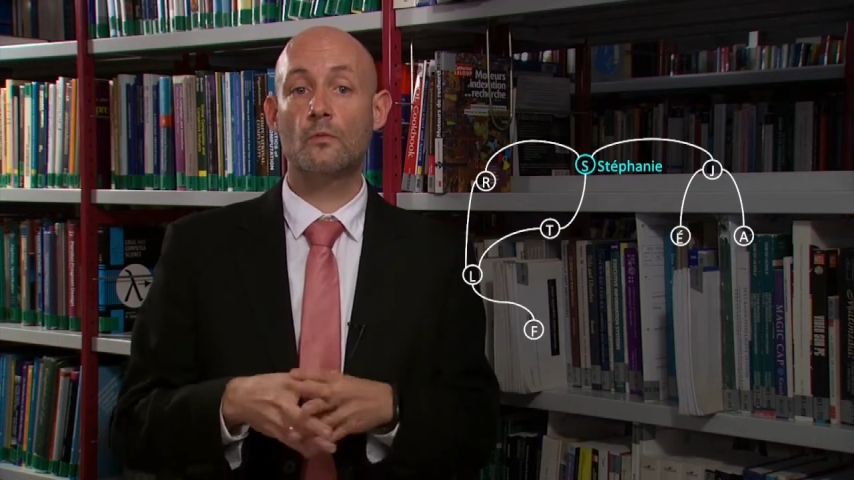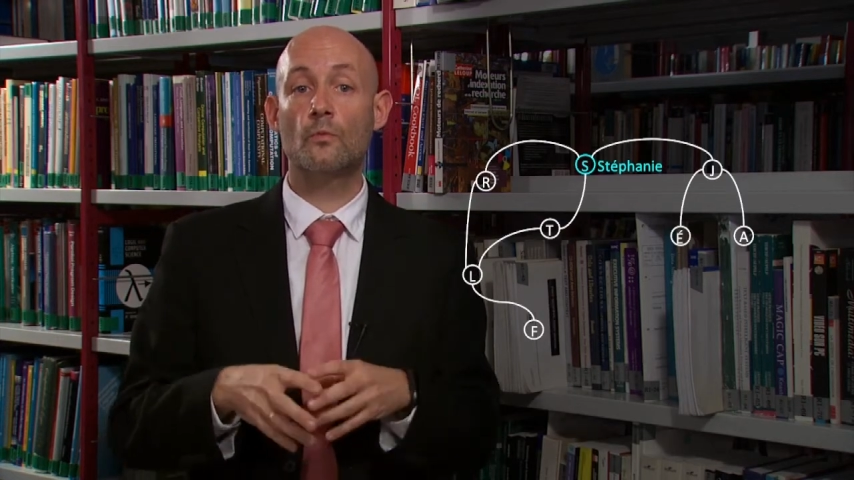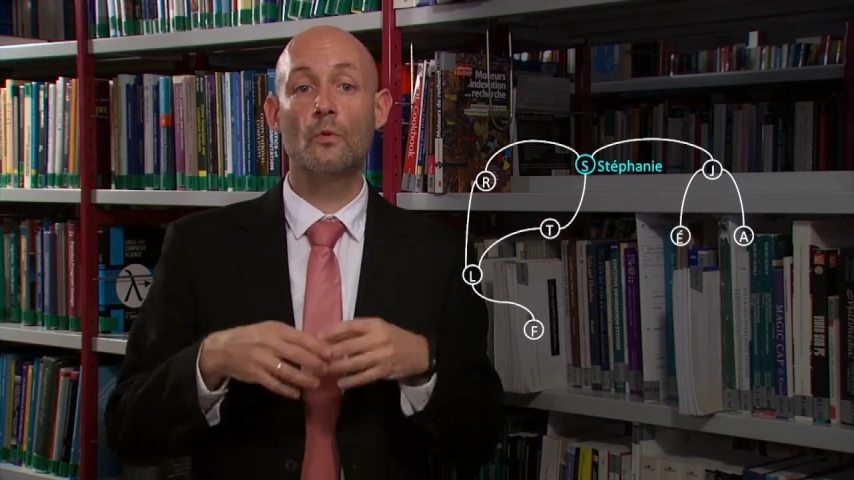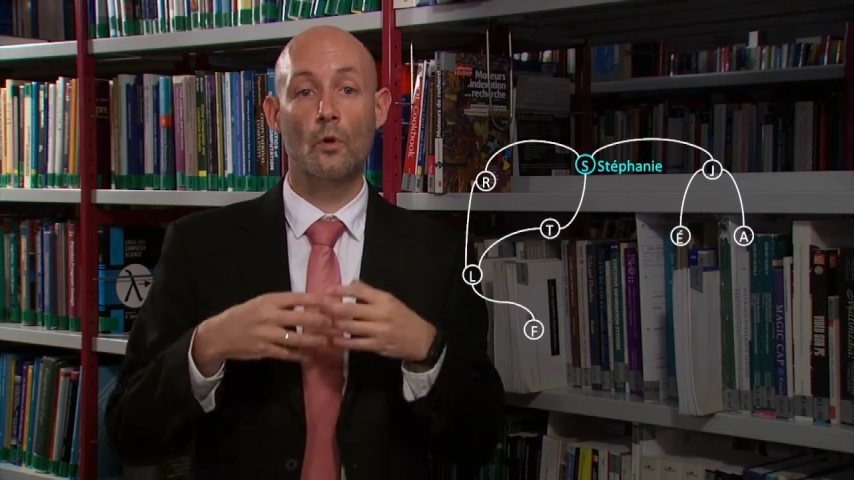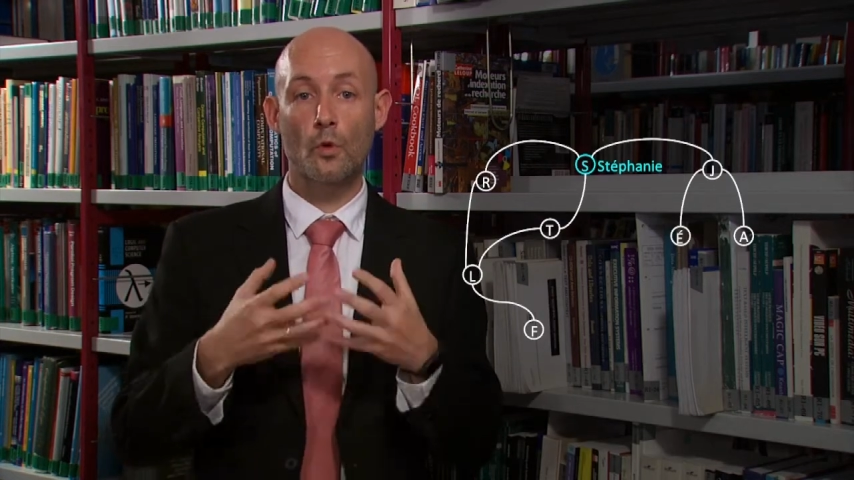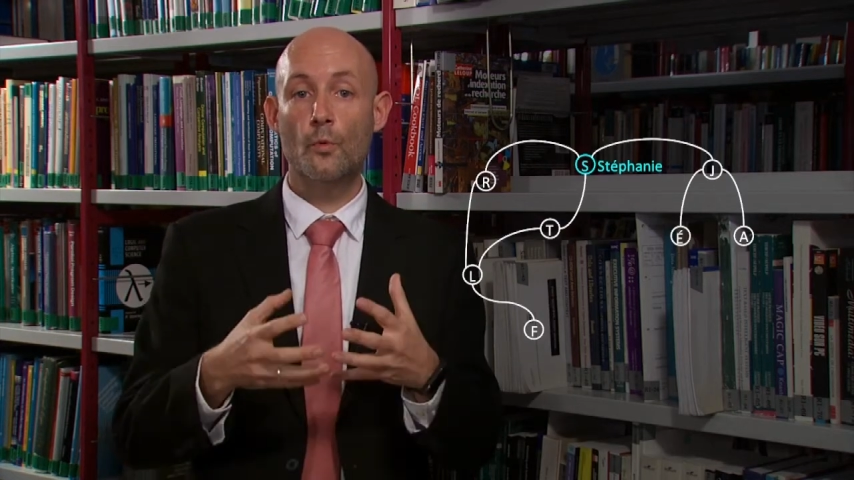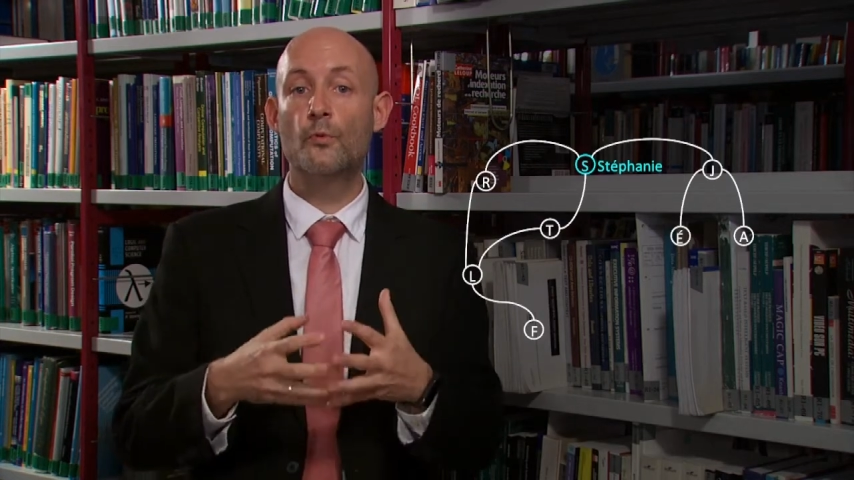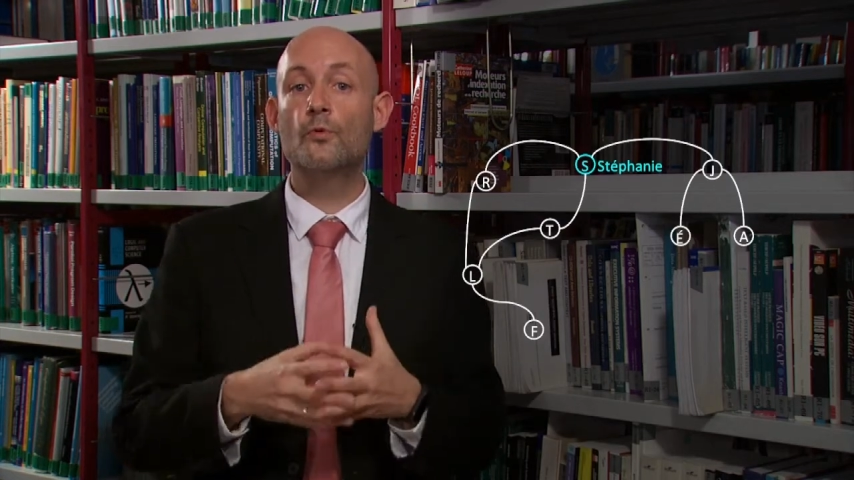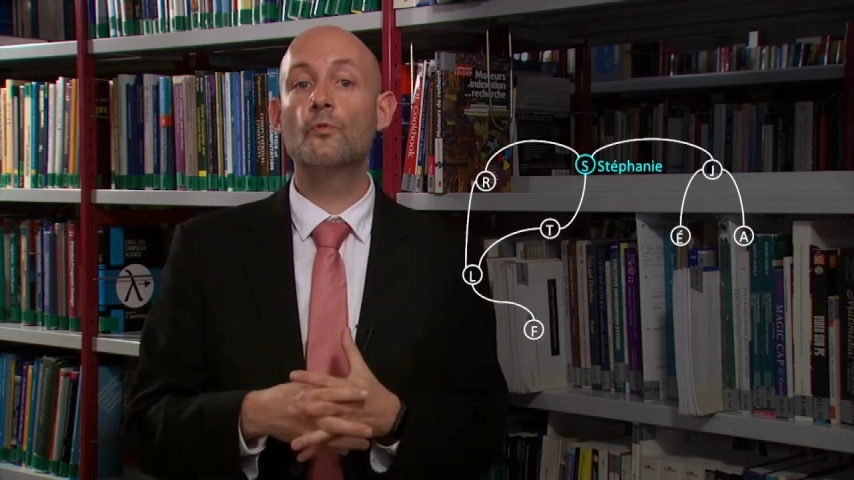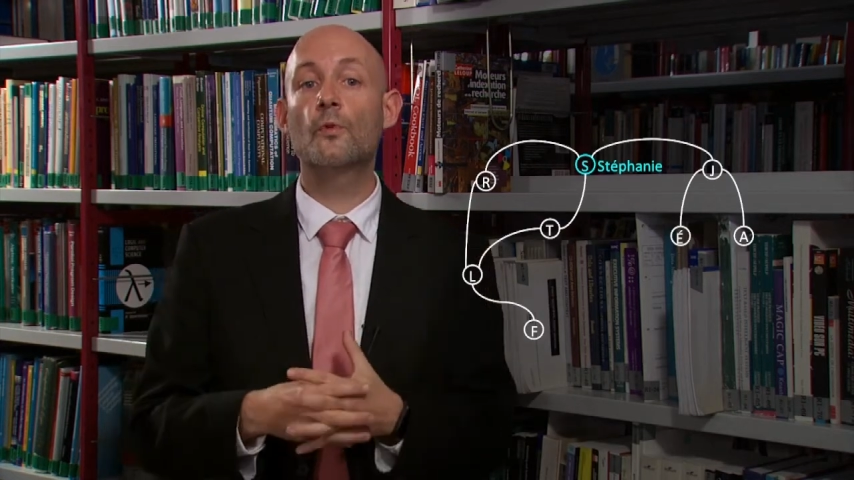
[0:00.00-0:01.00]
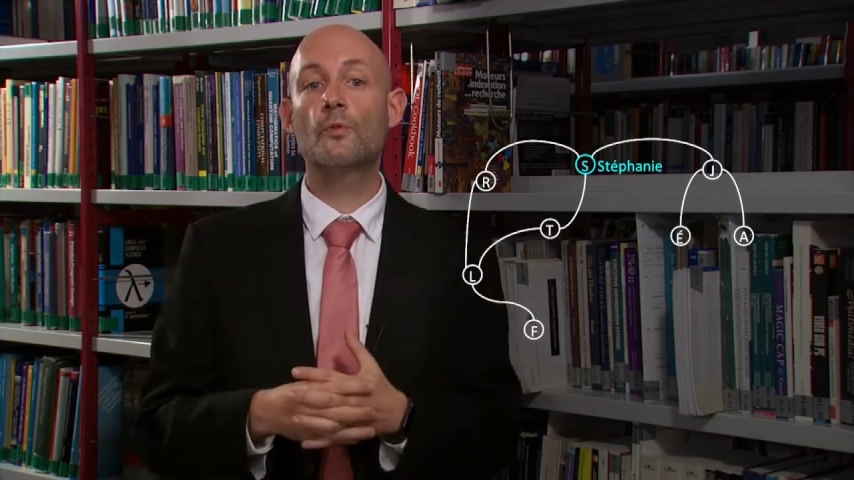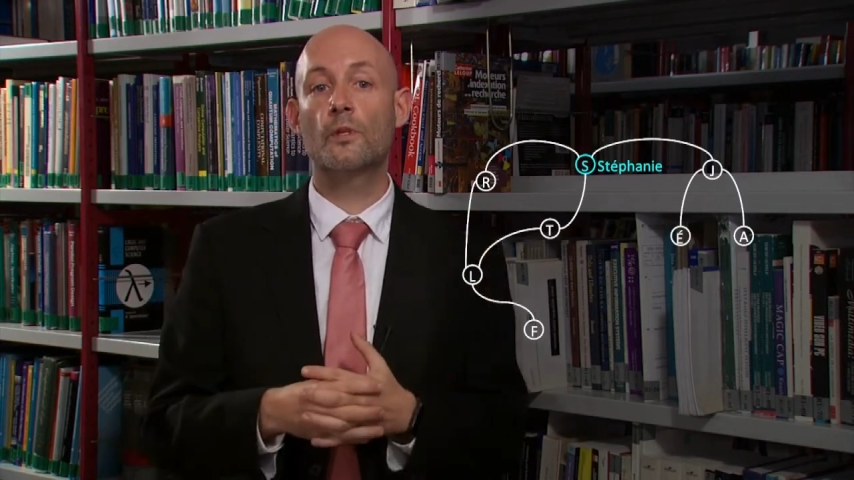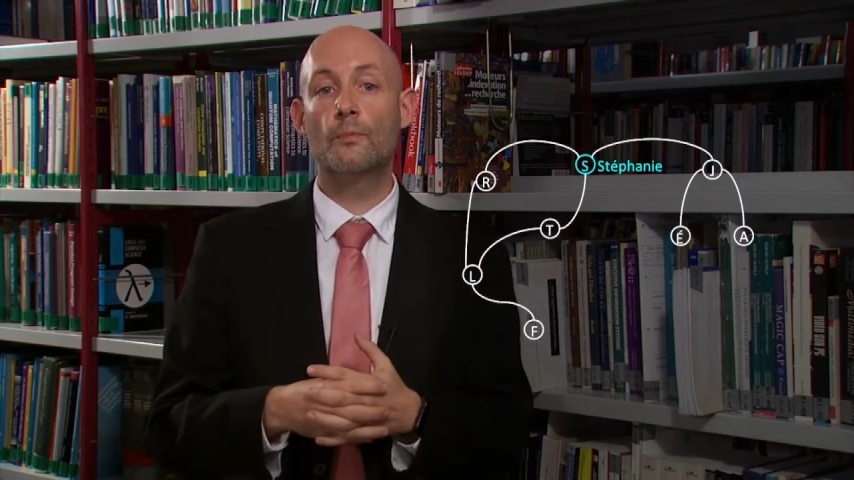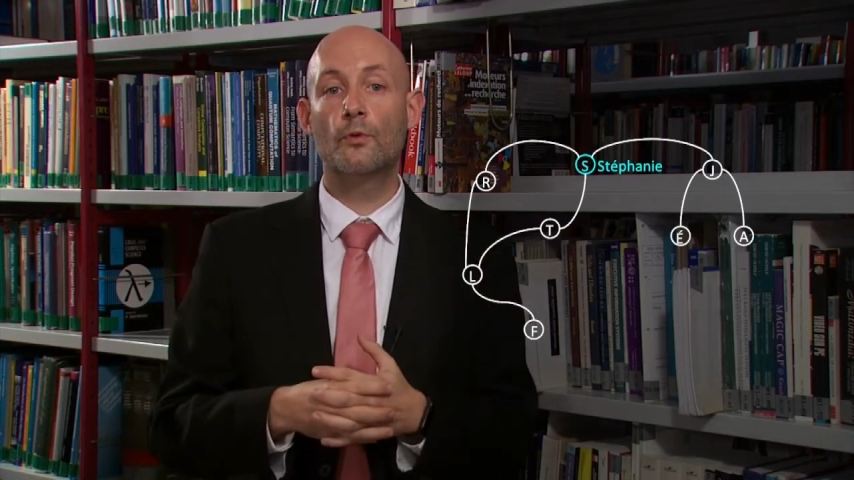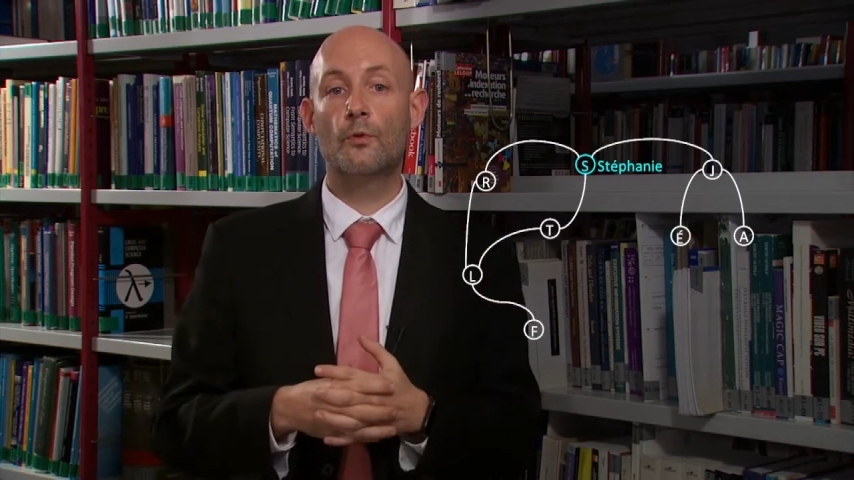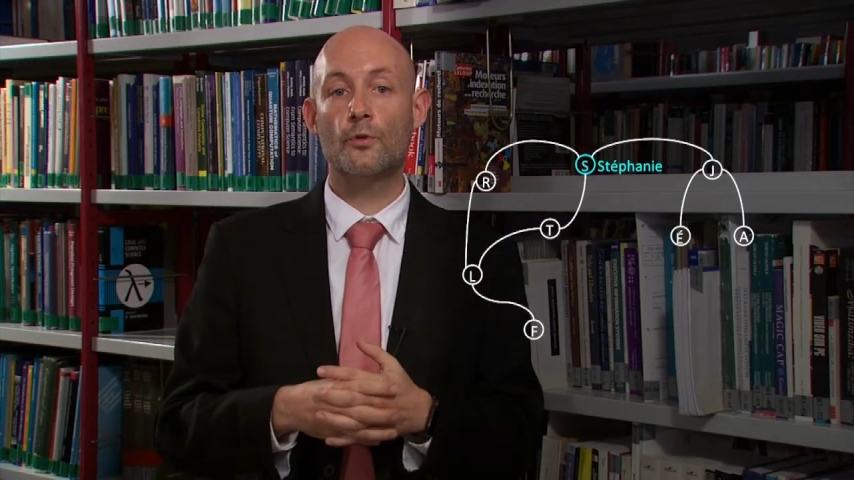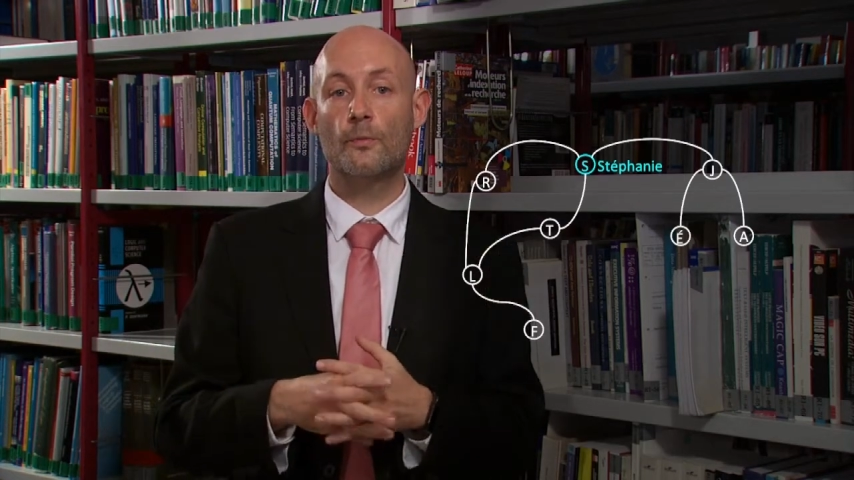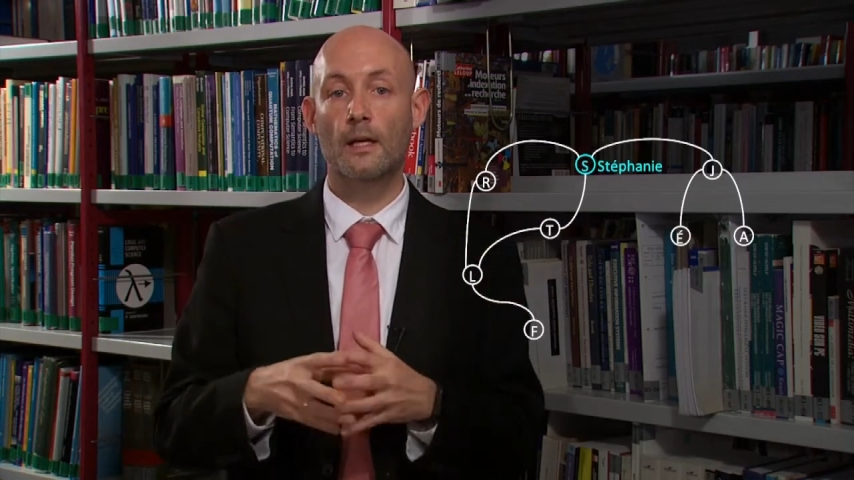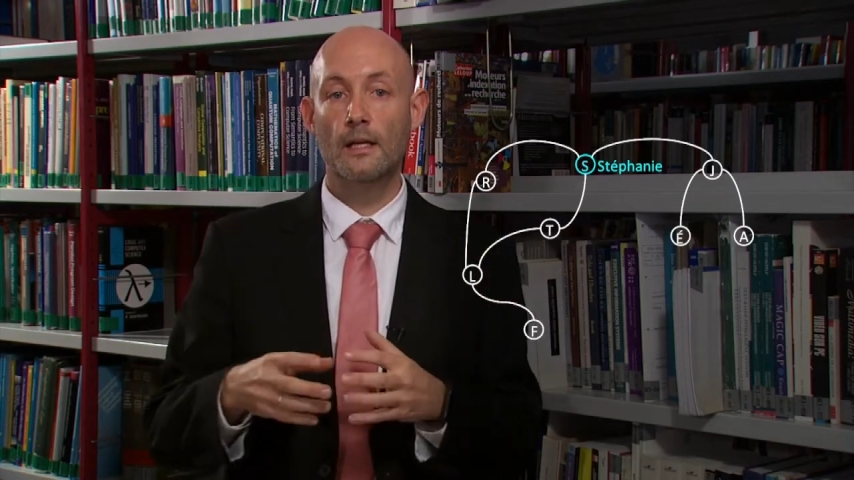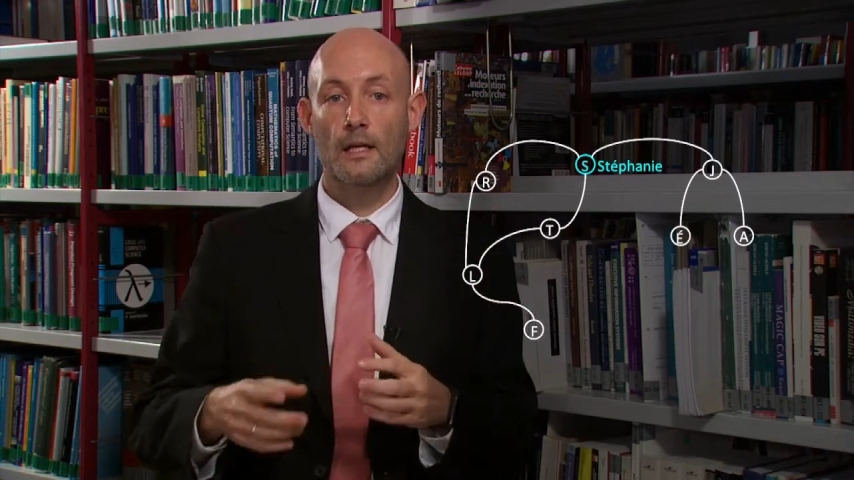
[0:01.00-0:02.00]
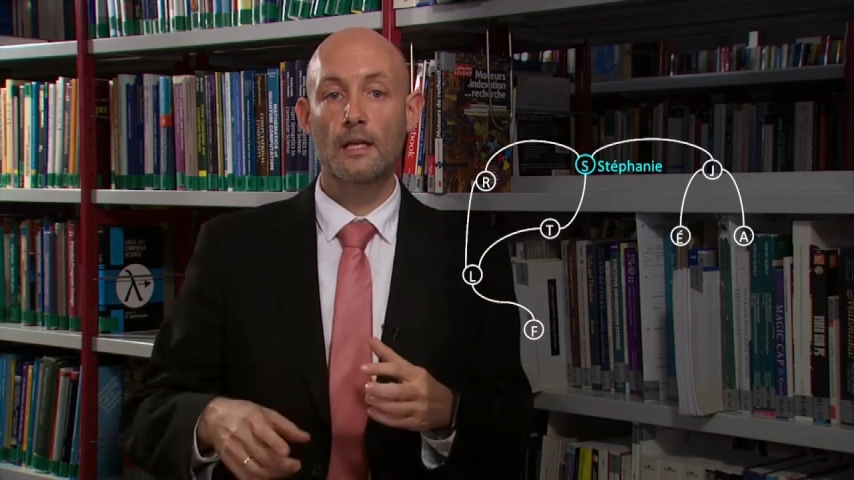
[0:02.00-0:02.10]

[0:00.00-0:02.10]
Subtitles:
often appear on shortest ways.